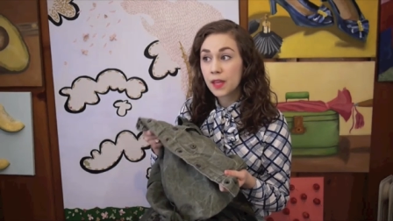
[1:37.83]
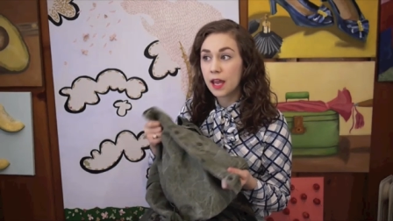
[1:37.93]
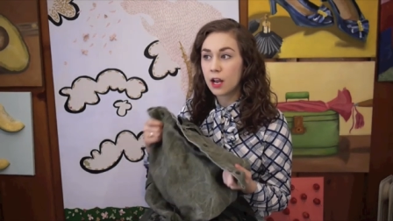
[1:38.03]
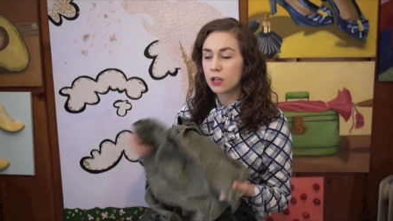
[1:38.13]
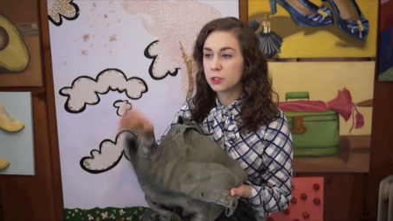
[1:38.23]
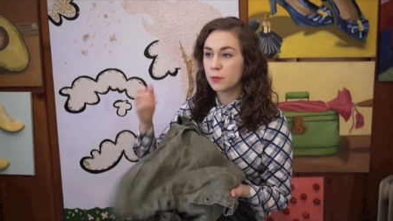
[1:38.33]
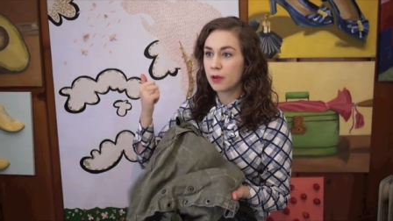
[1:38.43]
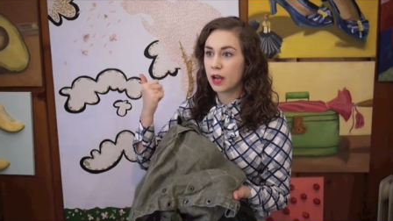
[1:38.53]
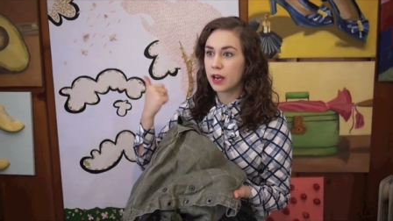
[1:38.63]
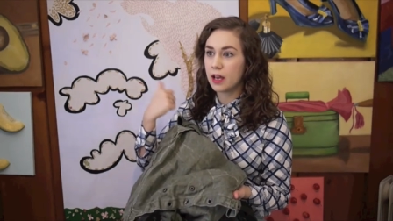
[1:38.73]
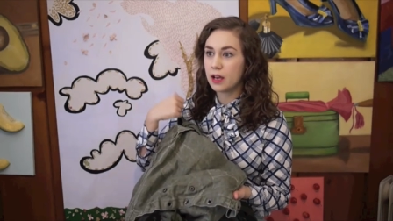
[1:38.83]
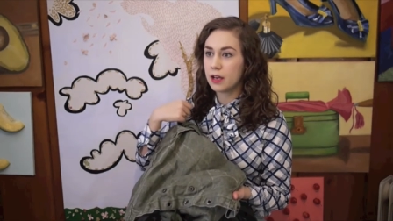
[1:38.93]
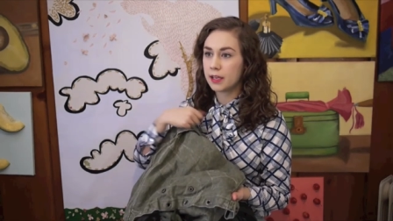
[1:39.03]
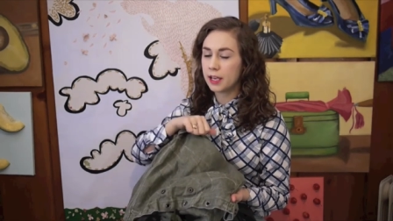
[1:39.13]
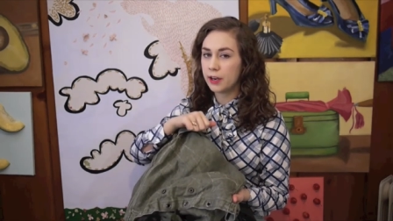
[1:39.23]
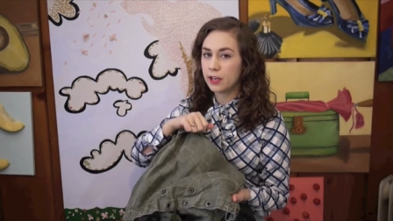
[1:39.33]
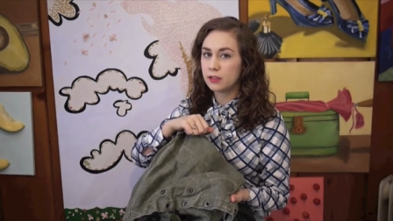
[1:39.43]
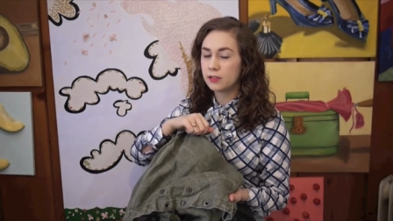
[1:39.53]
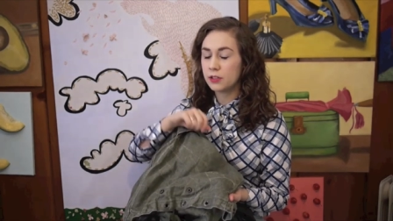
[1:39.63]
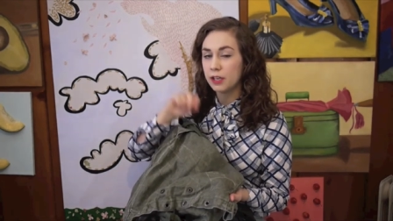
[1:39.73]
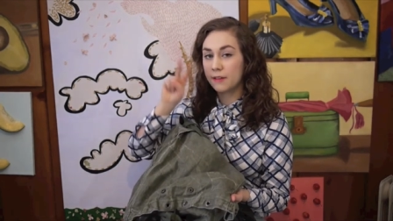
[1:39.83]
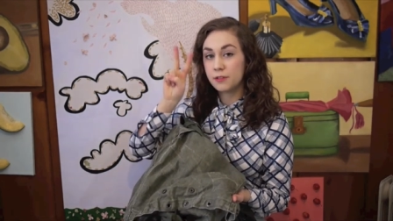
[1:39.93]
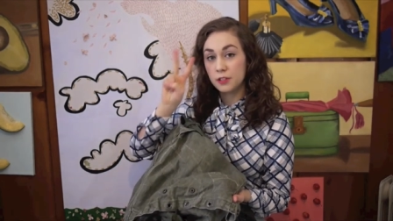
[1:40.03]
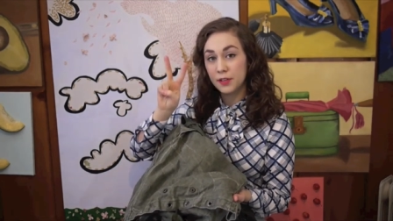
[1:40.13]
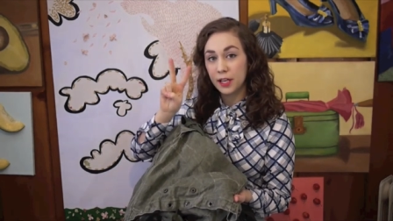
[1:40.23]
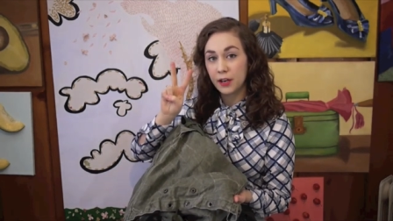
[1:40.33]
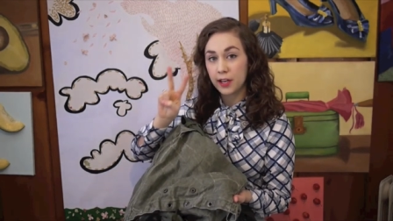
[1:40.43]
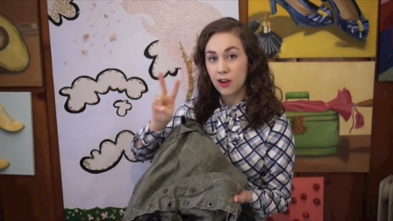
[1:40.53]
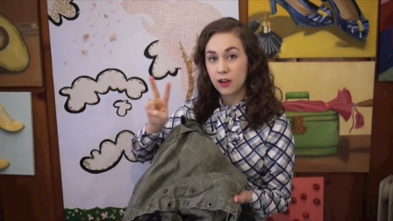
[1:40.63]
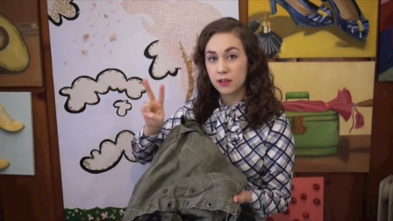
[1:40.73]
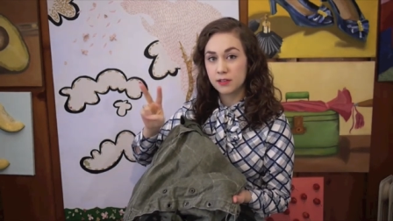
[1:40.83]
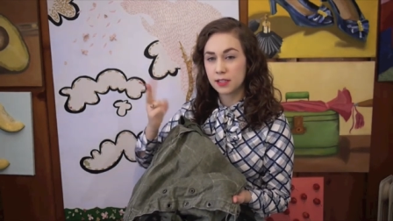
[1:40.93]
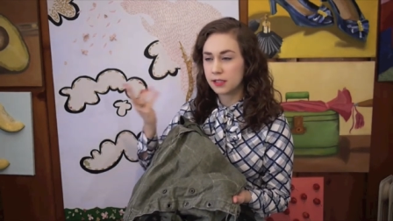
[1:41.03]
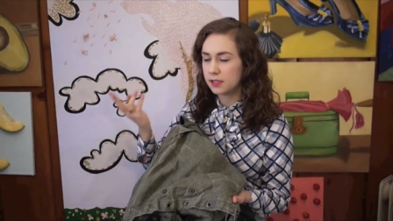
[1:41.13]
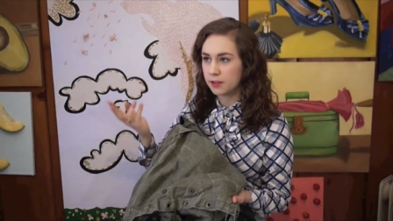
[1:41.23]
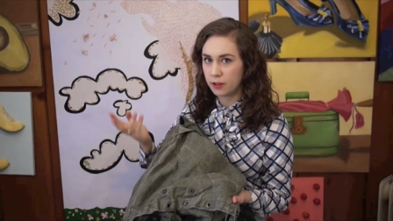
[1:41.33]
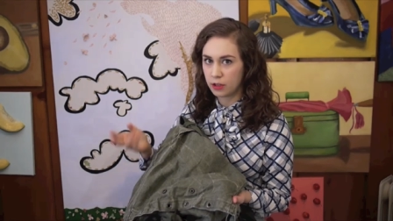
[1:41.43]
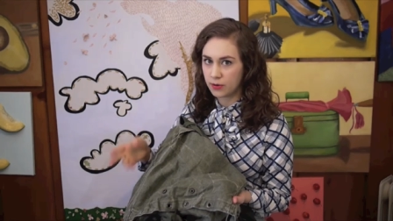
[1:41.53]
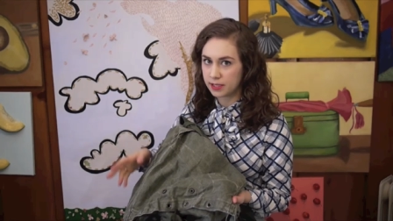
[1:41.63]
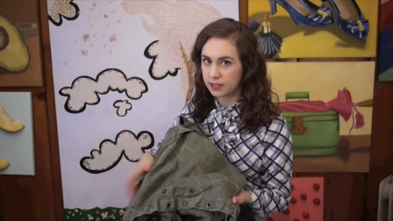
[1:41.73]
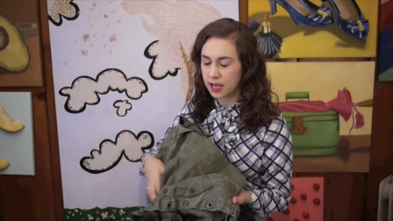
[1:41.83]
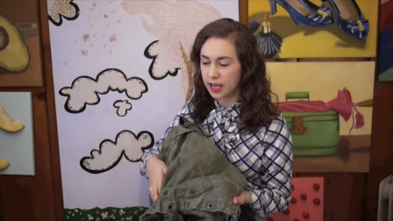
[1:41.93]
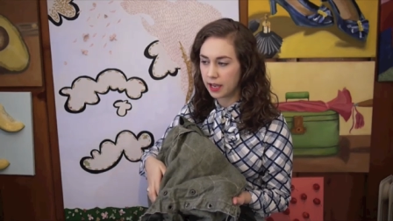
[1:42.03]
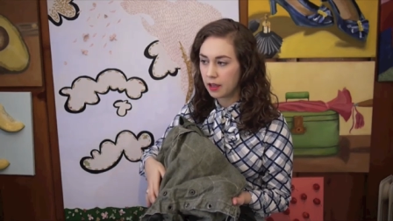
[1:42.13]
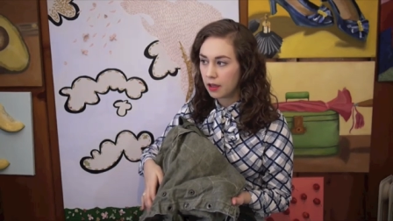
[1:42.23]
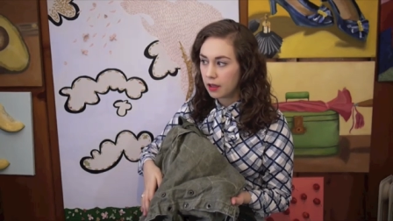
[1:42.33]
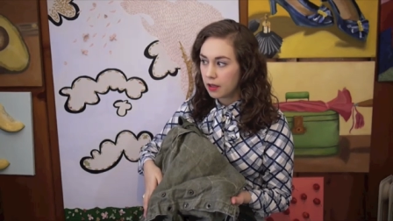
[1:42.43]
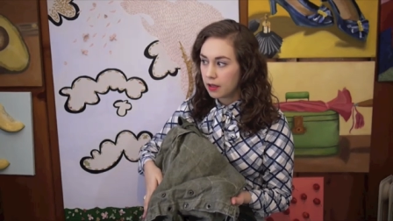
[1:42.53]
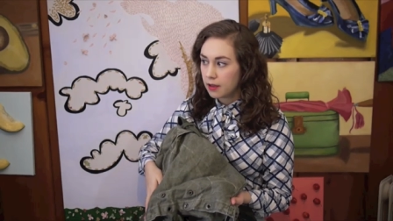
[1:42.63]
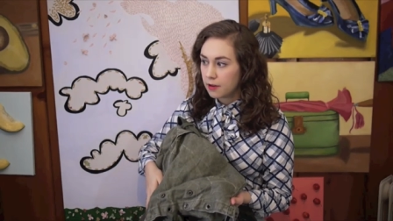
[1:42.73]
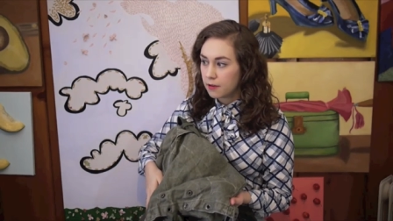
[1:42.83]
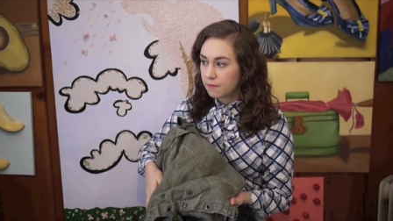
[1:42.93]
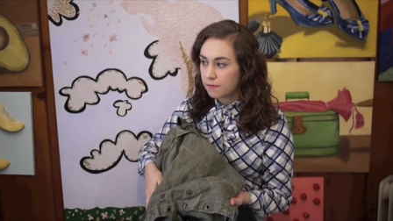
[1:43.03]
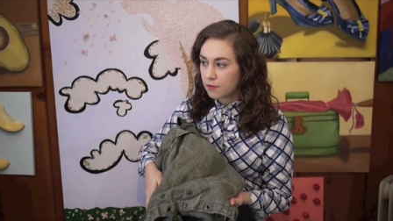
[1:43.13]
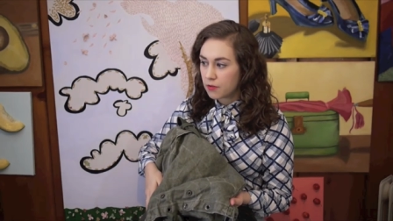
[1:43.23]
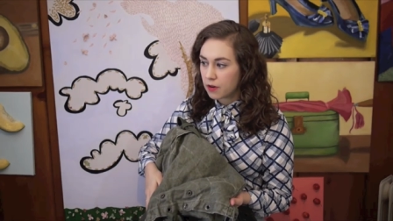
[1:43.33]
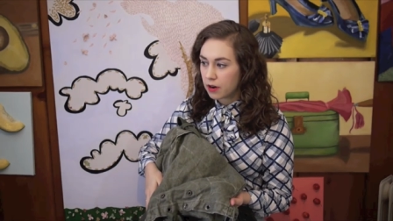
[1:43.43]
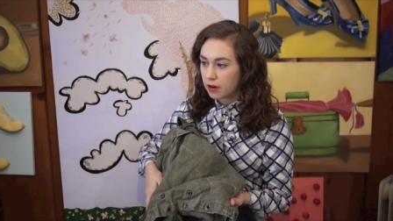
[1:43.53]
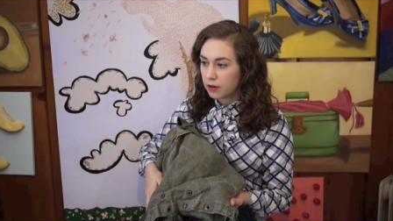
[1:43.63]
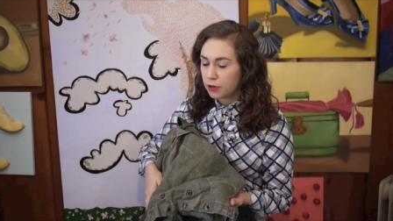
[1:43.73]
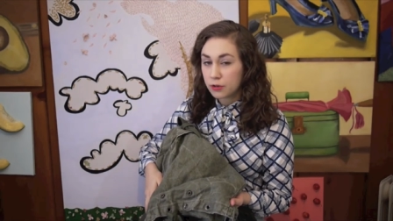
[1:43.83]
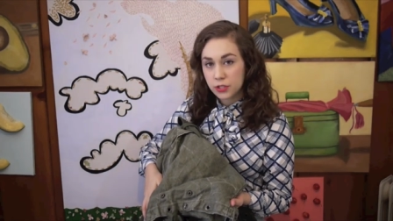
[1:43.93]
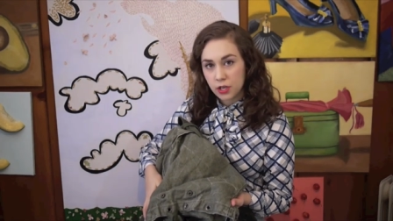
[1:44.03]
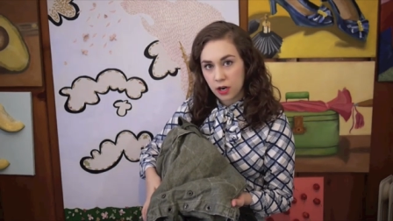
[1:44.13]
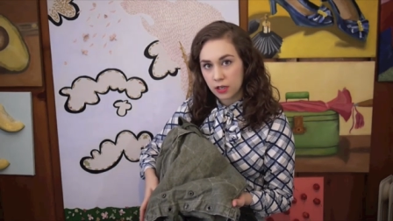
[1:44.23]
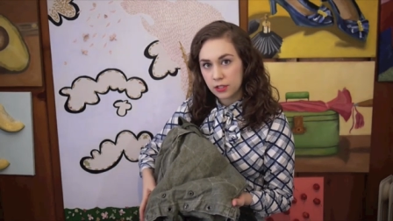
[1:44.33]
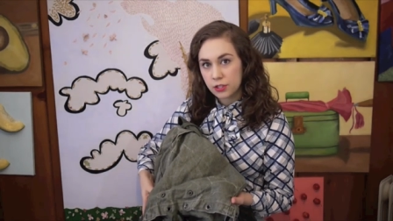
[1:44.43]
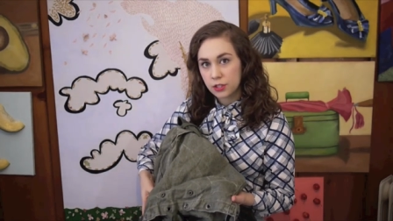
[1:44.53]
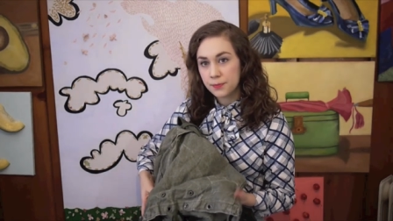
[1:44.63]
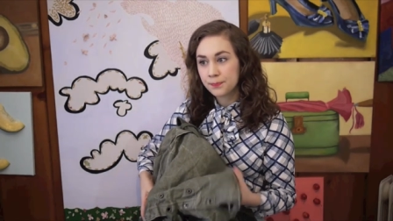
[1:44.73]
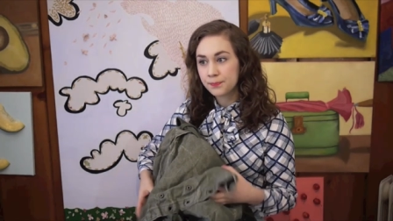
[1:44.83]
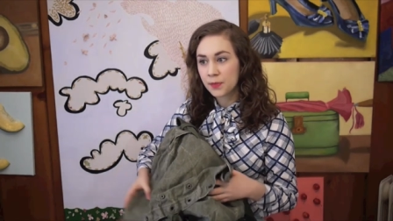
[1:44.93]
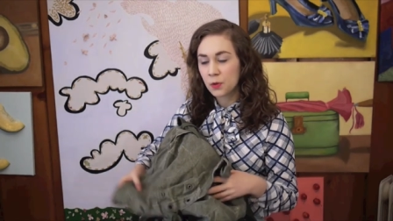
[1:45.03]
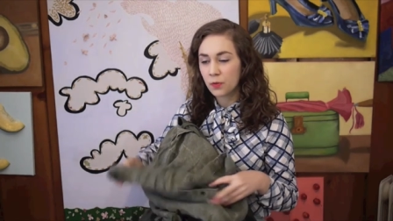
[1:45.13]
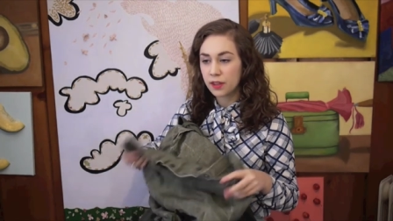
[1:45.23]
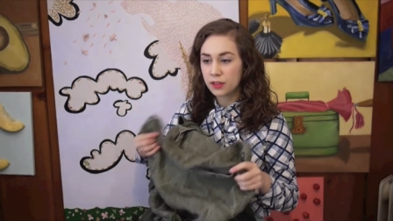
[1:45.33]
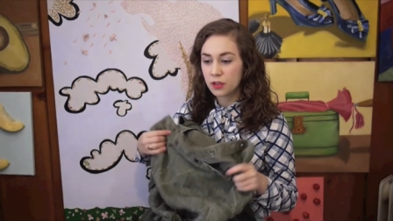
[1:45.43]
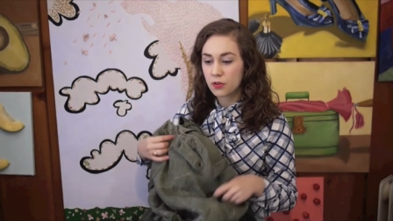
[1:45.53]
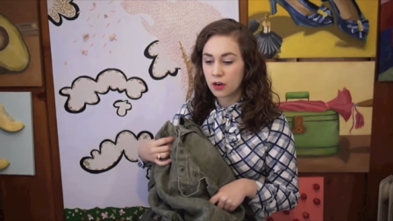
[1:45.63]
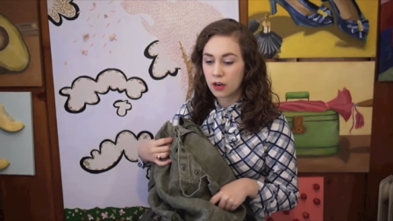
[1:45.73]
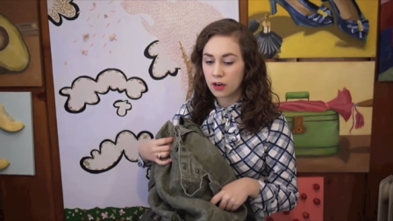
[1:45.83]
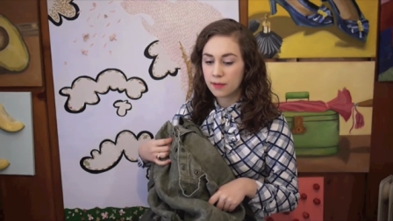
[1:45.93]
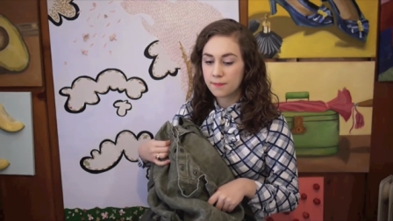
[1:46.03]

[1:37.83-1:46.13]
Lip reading: and I also brought a carry-on, so you can have 2 carry-ons, at least in the USA, for no charge with your